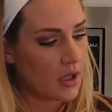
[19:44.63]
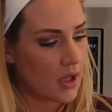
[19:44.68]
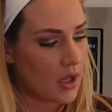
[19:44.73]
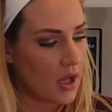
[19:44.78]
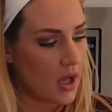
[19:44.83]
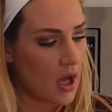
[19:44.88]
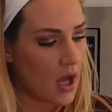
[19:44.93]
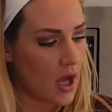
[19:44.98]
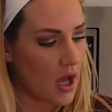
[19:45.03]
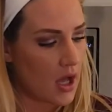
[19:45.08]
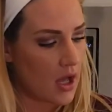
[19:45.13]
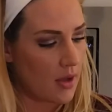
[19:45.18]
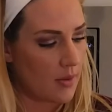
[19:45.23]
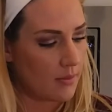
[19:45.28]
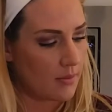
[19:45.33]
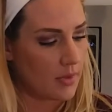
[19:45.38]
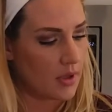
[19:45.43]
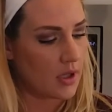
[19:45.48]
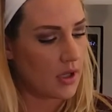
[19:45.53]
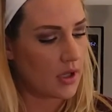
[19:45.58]

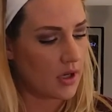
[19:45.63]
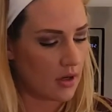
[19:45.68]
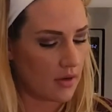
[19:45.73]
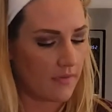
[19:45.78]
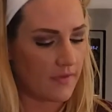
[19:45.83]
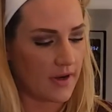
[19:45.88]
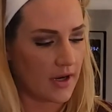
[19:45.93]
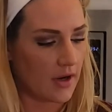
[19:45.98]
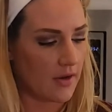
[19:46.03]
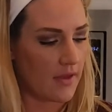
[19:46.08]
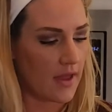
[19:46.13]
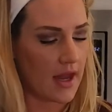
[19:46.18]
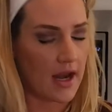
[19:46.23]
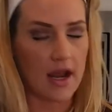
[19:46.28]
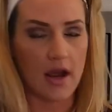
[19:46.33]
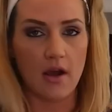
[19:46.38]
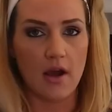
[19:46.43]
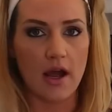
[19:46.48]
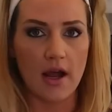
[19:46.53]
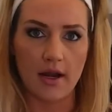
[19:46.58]
And I'll figure that out,
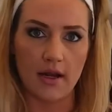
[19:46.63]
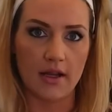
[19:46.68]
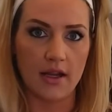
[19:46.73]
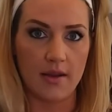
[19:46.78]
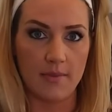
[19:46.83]
how to keep the